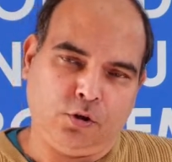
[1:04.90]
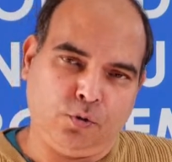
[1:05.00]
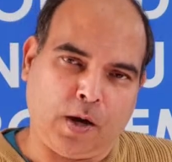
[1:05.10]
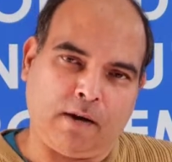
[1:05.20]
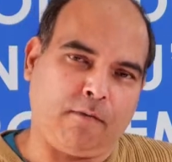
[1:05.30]

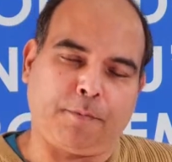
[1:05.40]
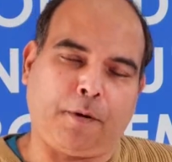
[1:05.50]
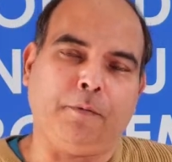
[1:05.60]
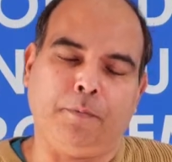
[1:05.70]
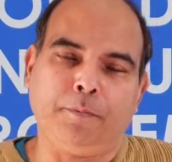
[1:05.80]
have a
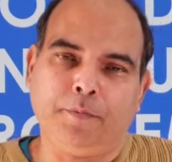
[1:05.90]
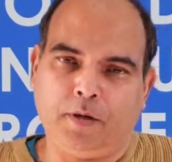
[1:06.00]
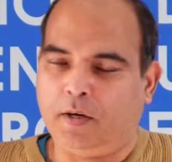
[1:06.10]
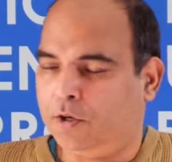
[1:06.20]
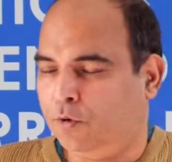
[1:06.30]
problem,
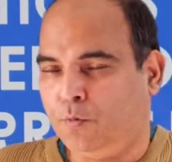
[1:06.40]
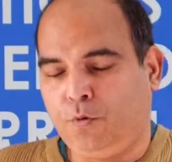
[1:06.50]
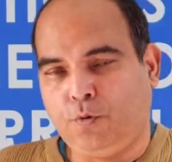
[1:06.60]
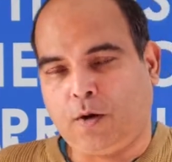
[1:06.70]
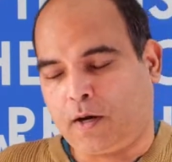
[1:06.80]

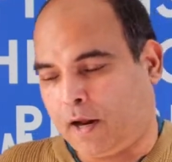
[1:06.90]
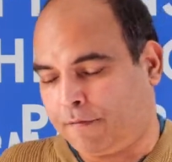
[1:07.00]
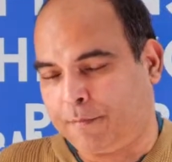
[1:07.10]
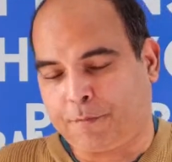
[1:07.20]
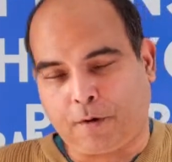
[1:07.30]
you are
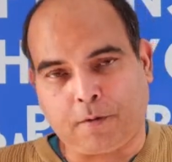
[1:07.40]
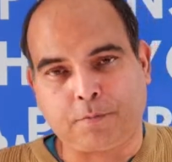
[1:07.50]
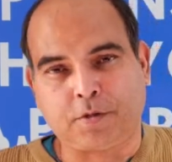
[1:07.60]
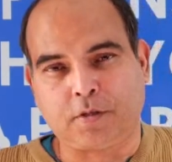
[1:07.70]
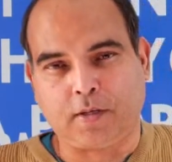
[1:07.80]
having
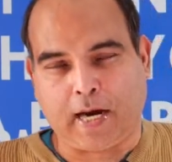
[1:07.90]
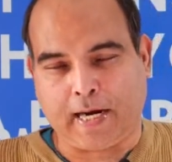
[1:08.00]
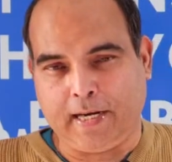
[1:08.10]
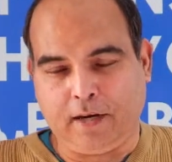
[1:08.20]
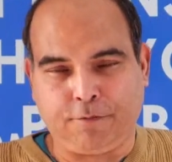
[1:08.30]
problems
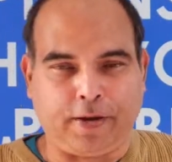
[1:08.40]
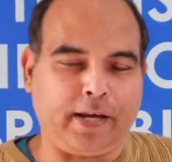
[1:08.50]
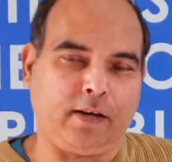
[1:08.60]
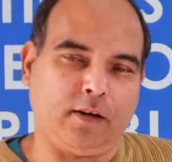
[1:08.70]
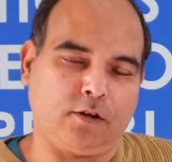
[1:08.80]

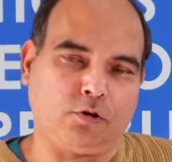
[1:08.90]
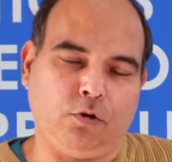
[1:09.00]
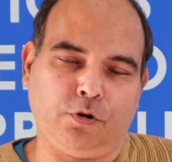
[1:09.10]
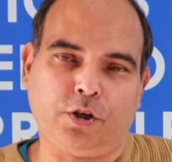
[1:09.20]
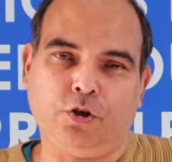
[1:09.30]
identifying a
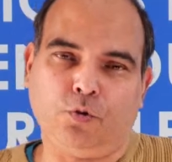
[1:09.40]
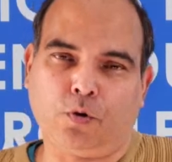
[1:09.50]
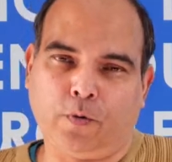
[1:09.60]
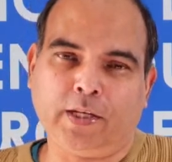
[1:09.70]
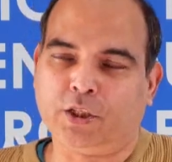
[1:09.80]
solution to
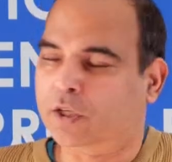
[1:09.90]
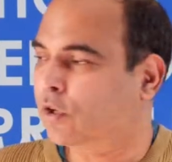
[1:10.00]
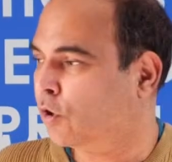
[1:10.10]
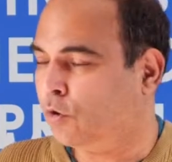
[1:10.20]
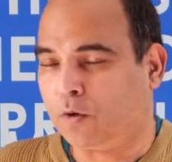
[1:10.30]
a
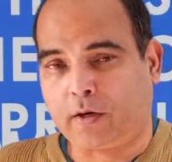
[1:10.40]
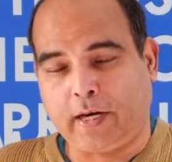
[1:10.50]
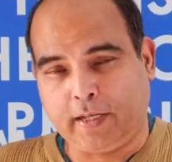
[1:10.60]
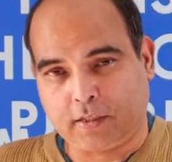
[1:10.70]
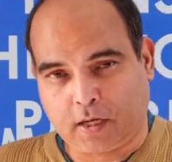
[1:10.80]
question, or you are
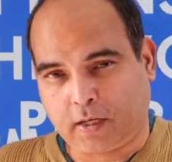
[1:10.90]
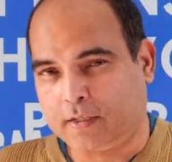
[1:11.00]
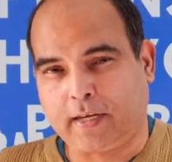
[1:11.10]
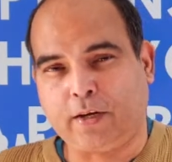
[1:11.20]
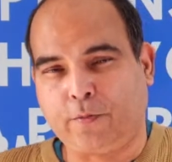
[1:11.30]
getting stuck
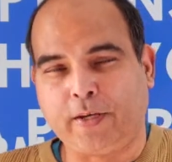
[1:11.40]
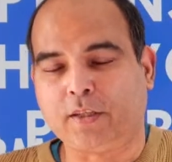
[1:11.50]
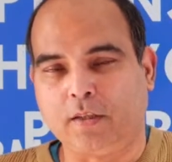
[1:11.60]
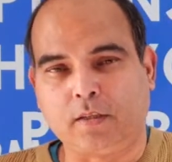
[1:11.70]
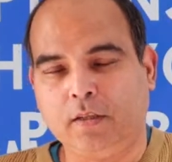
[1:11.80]
inside
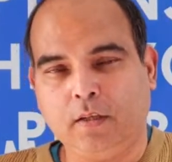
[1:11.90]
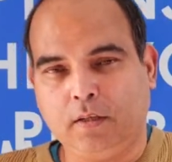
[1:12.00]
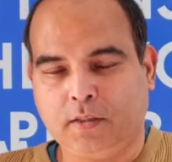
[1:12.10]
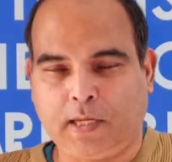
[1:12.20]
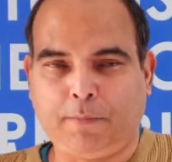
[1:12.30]
questions.
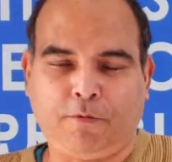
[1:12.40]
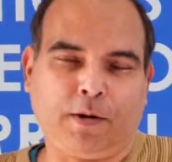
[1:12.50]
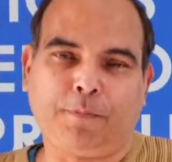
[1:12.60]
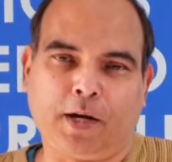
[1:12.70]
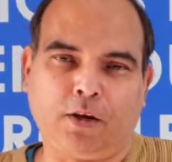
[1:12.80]
Send me
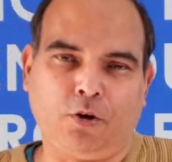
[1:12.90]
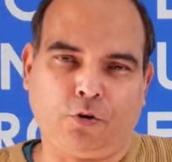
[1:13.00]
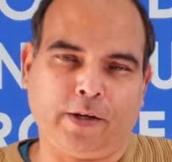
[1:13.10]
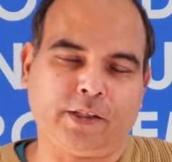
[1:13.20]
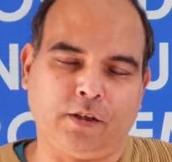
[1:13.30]
one particular
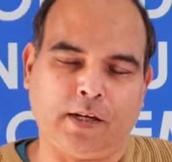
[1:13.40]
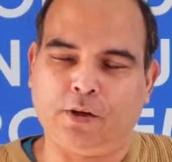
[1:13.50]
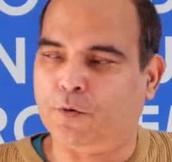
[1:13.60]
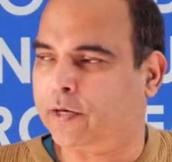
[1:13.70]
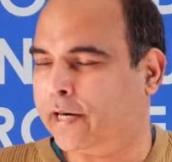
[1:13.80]
question
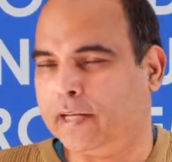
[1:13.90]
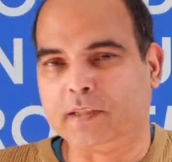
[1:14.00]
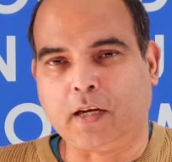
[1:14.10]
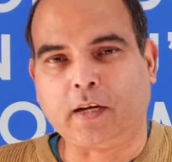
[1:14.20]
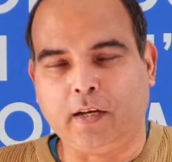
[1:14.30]
that you are
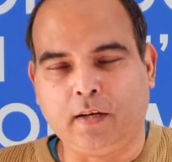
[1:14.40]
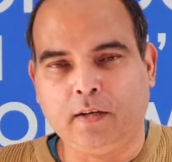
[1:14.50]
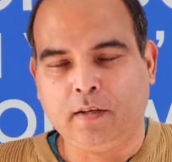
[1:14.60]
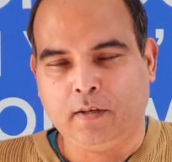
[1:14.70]
getting stuck in,